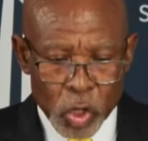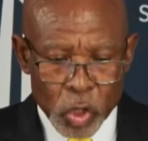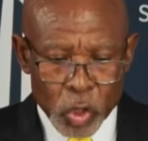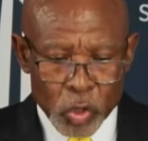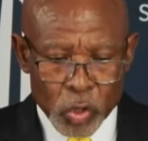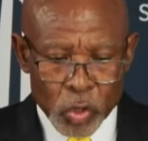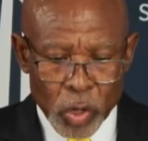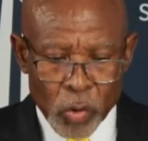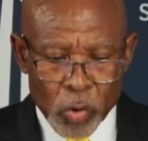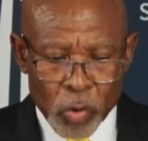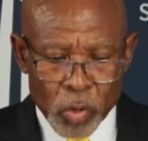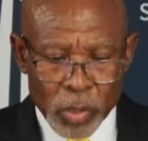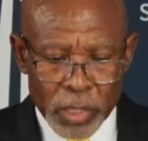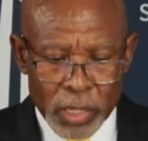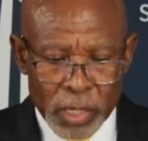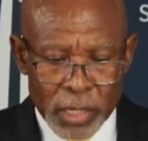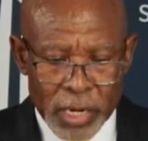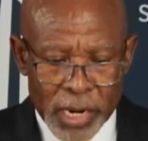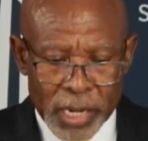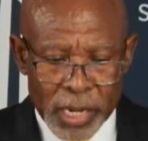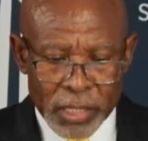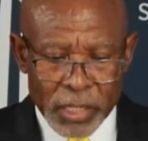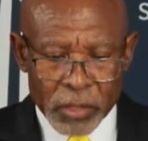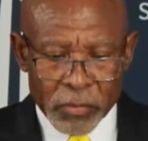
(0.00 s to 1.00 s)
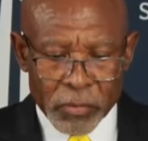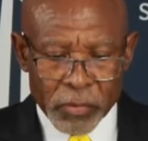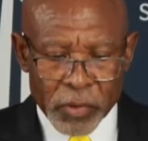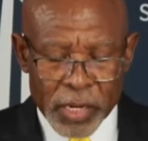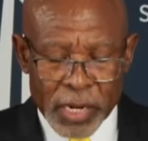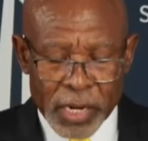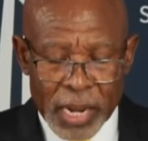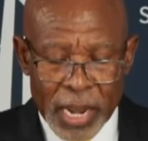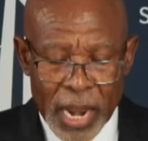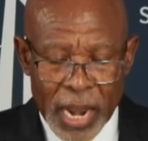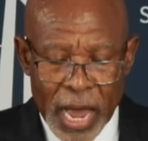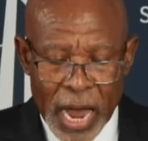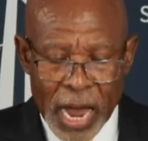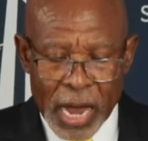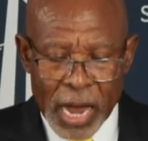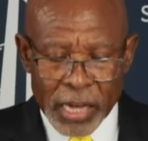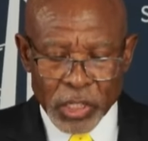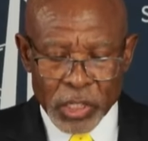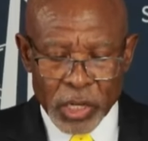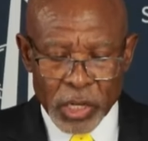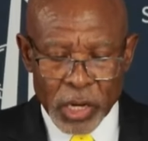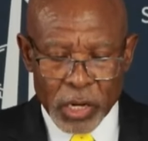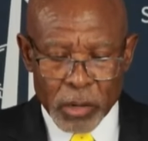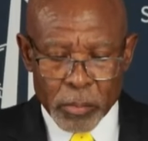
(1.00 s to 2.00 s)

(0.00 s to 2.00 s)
showed relatively large